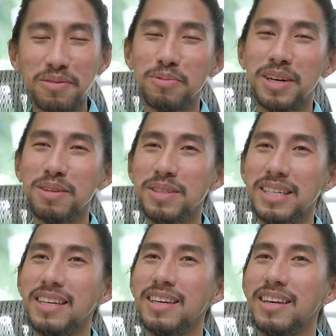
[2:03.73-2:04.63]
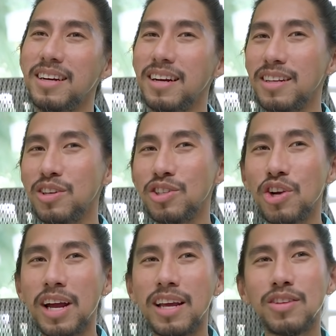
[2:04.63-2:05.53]
from what I'm seeing here, and you're
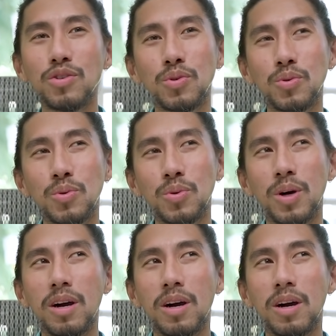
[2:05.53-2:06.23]
trying to